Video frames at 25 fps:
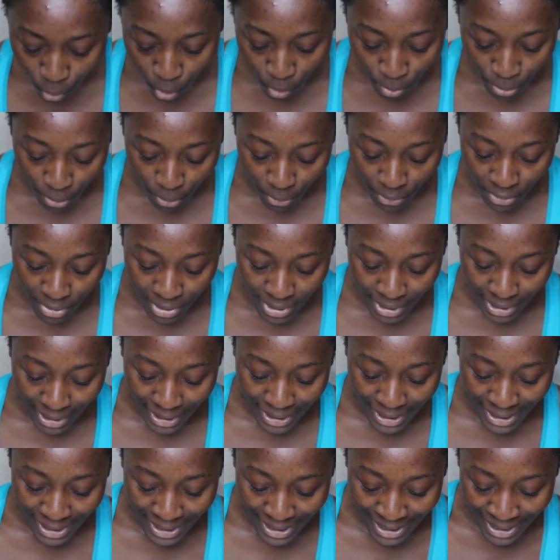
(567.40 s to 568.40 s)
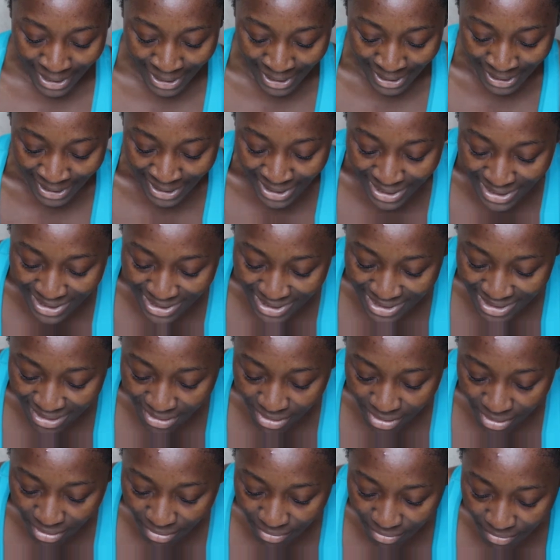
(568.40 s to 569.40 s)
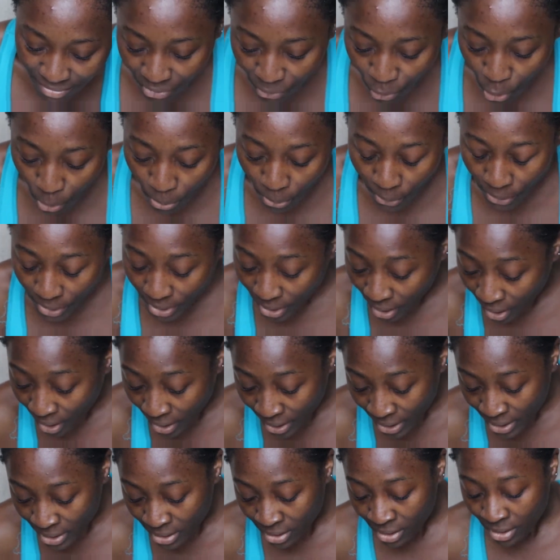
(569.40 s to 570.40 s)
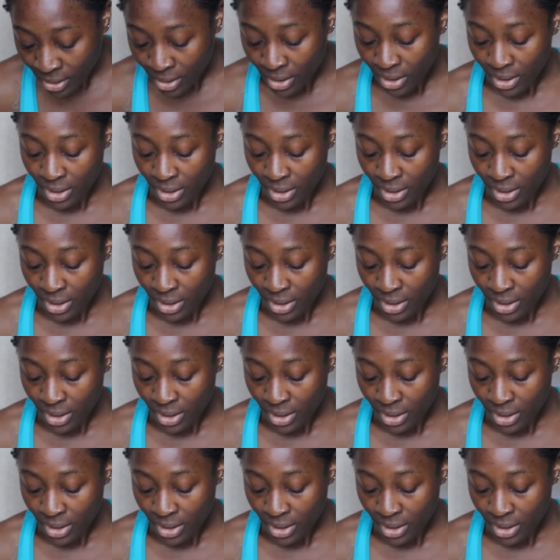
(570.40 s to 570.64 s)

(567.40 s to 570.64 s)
4.8, 4.9